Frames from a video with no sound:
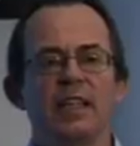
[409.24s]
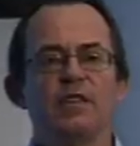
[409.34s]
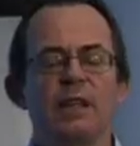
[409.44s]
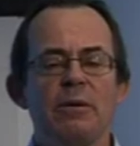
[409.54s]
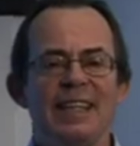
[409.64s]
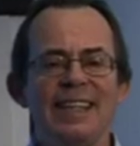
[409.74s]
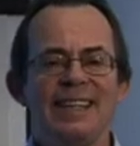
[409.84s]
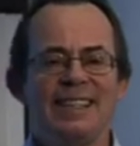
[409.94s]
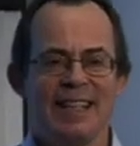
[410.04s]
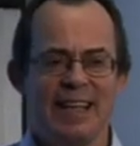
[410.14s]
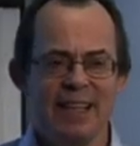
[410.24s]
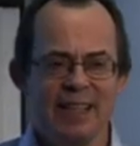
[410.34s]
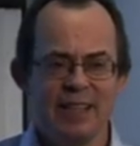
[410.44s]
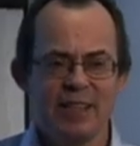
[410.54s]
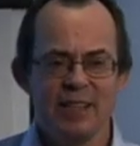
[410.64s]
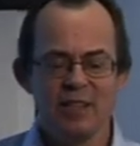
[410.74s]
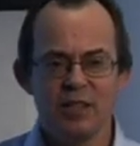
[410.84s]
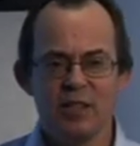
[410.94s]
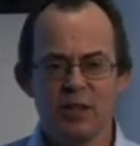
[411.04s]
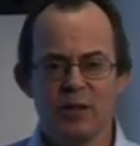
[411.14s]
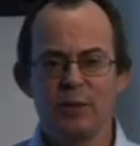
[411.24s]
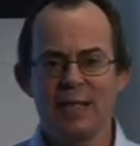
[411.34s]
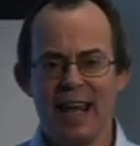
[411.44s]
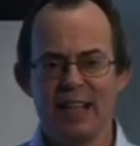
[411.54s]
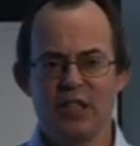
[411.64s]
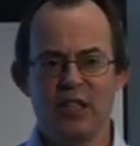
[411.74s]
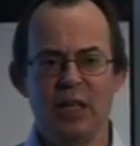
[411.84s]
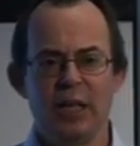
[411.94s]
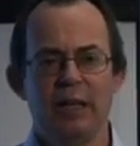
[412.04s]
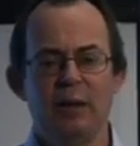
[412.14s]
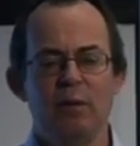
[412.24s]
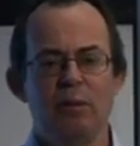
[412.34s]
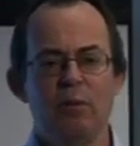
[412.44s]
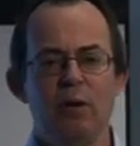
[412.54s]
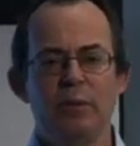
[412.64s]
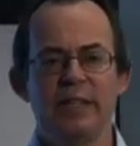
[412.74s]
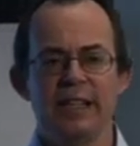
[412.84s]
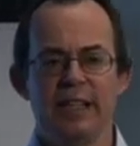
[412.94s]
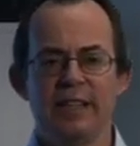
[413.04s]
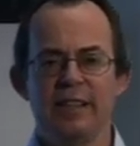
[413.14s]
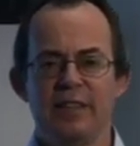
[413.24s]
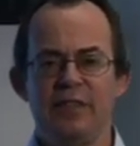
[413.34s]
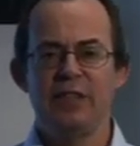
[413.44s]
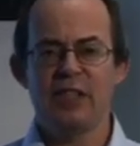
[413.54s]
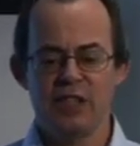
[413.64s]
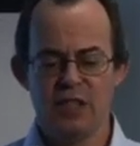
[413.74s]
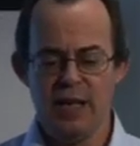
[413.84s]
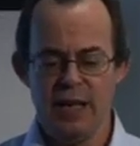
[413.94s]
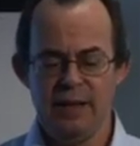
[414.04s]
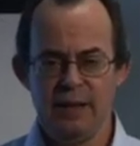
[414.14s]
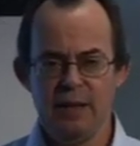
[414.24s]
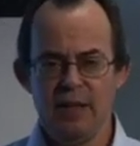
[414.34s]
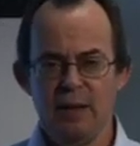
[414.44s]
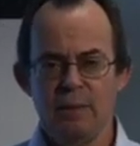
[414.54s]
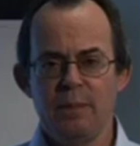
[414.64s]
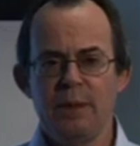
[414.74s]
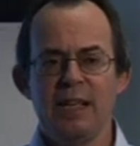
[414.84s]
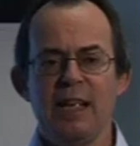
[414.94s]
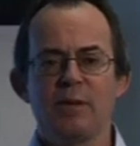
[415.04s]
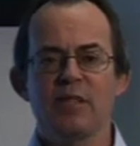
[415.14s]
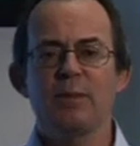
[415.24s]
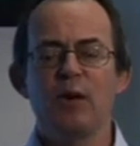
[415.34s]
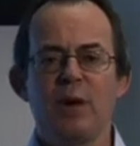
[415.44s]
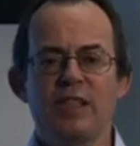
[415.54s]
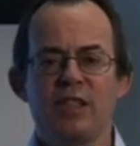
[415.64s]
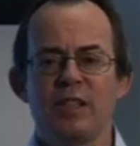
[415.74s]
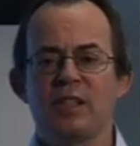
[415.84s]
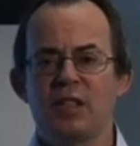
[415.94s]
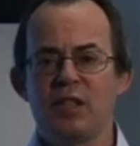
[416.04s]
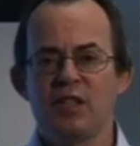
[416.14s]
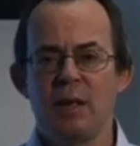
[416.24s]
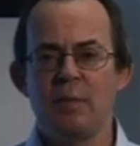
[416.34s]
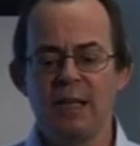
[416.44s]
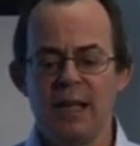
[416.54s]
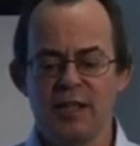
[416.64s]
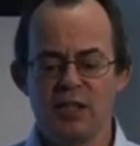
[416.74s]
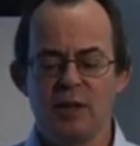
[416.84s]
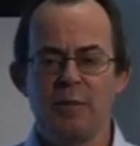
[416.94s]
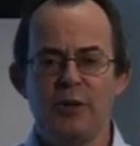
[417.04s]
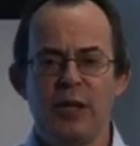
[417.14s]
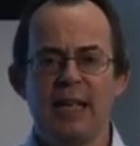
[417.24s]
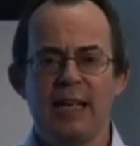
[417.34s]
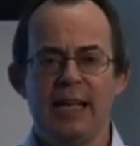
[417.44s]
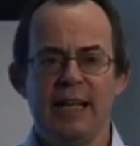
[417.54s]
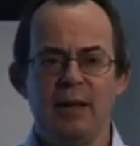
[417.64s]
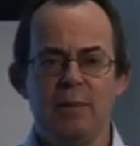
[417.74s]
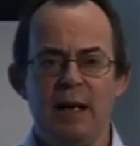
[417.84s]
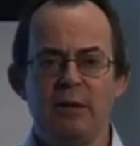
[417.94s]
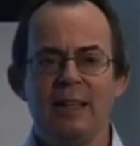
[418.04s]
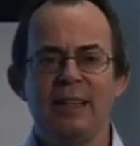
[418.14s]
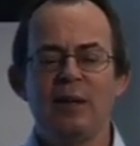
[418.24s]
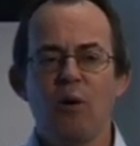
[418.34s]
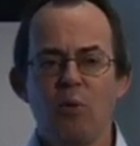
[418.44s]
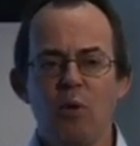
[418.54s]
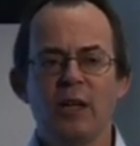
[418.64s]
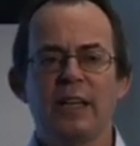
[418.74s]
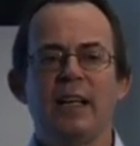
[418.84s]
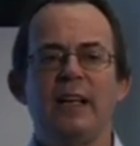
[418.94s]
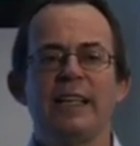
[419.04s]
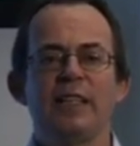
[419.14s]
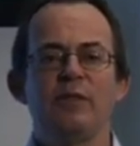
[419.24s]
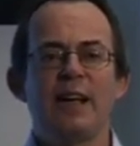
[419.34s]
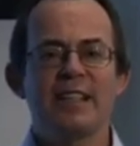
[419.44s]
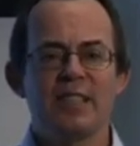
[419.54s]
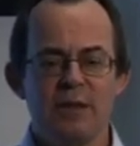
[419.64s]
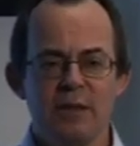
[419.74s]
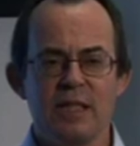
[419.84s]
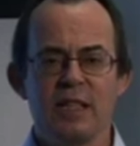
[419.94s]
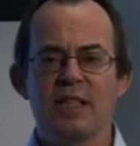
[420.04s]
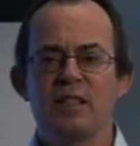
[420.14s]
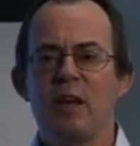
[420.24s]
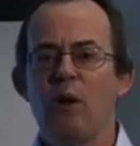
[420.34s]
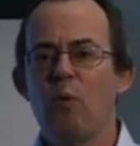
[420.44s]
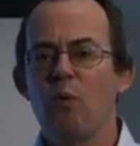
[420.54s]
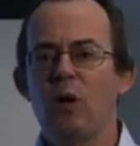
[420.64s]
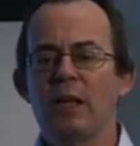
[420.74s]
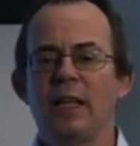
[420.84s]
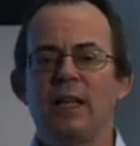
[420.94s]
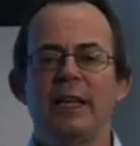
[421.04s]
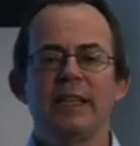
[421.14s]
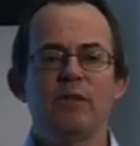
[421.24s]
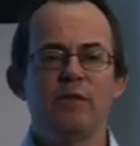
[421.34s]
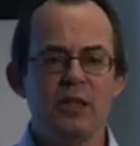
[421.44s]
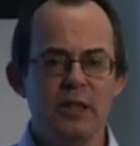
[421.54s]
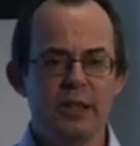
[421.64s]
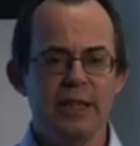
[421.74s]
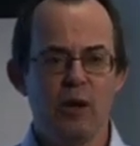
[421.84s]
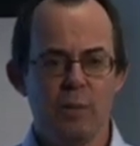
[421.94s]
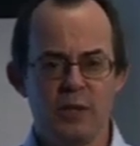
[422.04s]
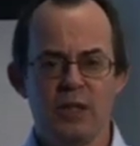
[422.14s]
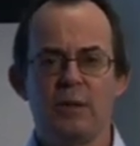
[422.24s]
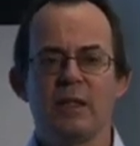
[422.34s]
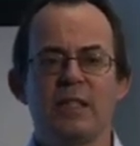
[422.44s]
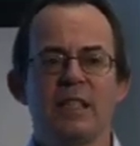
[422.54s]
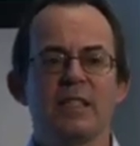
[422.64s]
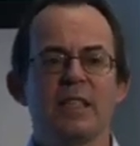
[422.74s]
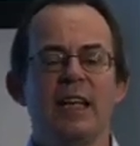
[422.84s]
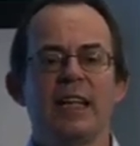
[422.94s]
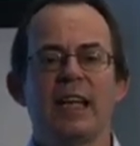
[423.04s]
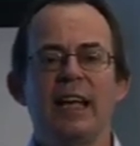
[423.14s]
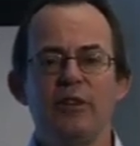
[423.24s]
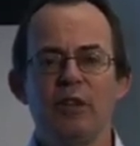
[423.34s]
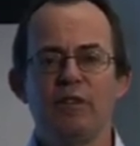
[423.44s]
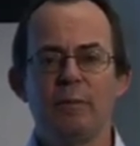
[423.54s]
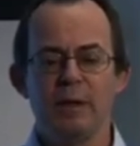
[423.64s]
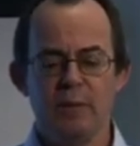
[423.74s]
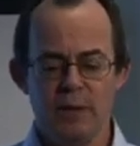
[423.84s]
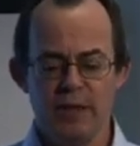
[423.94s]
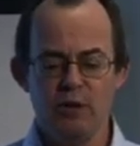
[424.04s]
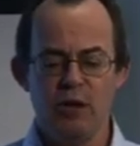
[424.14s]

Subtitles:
it's very easy to do next year what we did this year. But here are some questions to stimulate some thinking about what kind of activities, what kind of learning opportunities can you give people at your